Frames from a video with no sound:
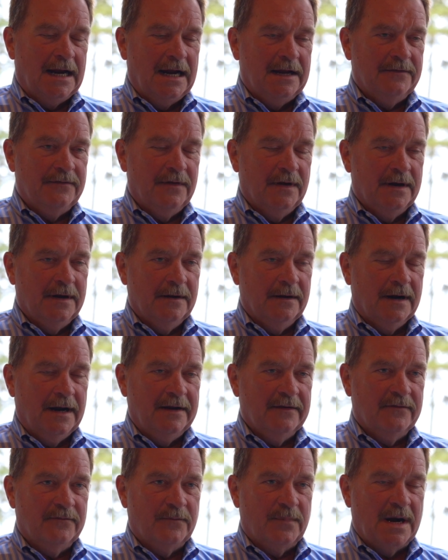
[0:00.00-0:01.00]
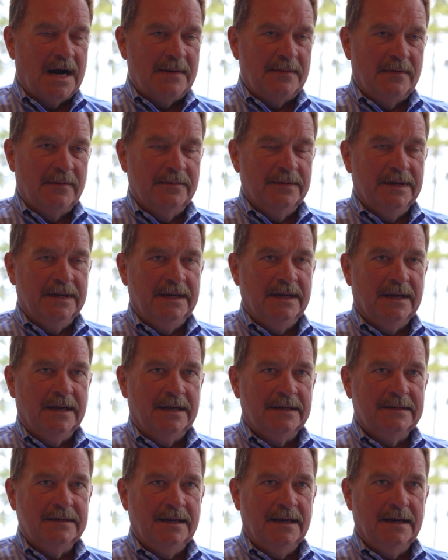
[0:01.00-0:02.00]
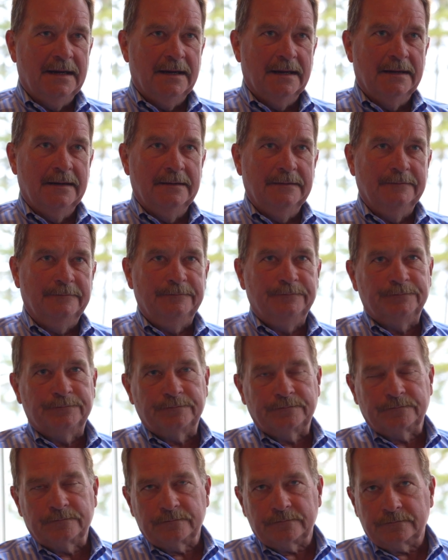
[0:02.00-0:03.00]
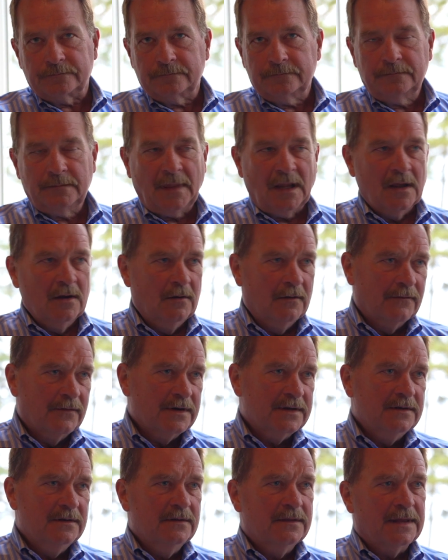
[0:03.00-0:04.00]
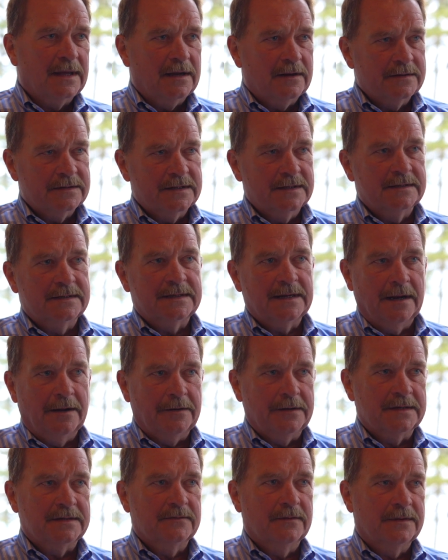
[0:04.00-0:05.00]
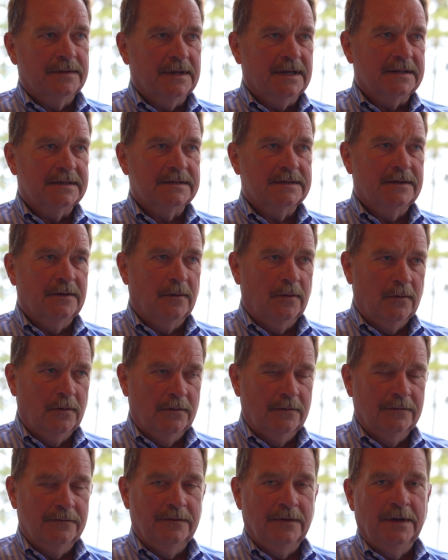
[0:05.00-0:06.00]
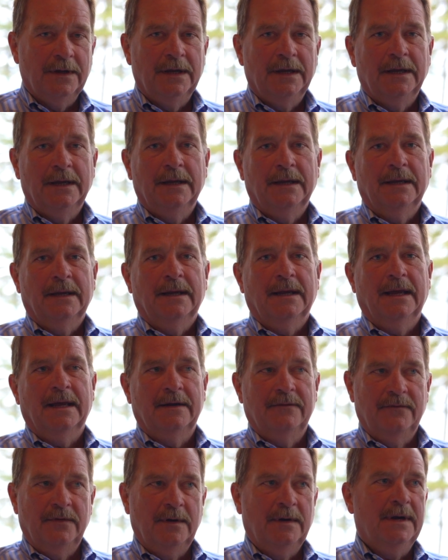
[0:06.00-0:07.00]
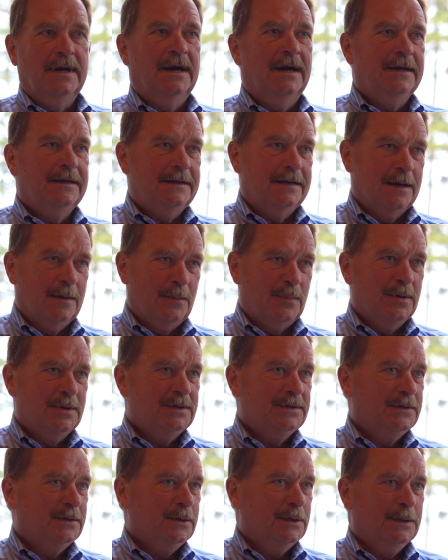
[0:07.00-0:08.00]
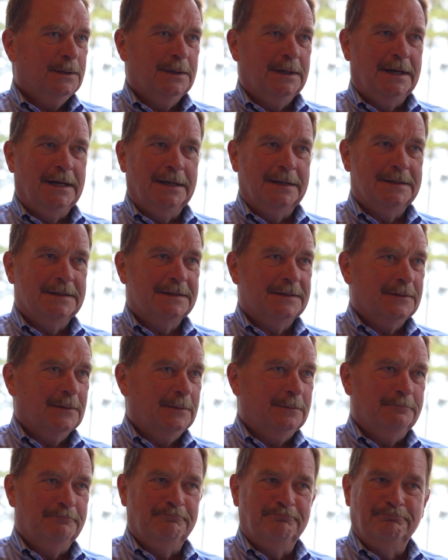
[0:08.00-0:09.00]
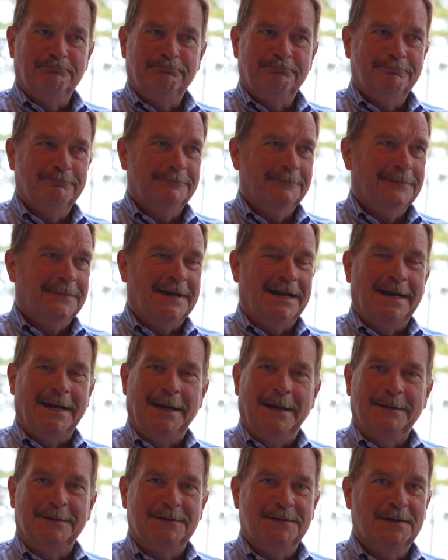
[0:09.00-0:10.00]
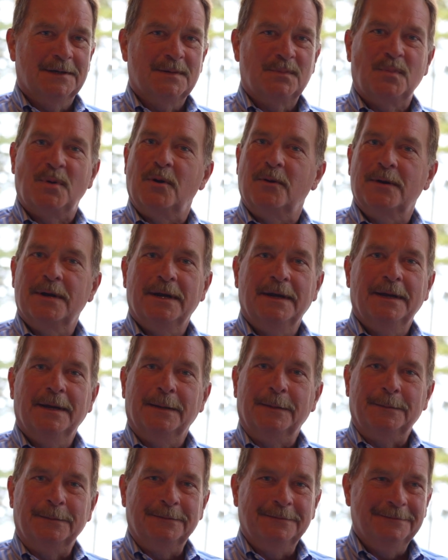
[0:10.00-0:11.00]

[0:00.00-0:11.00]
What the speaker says: I figure I've probably taken over 2,000 saunas with that stove at a very high temperature, and it's just broken in.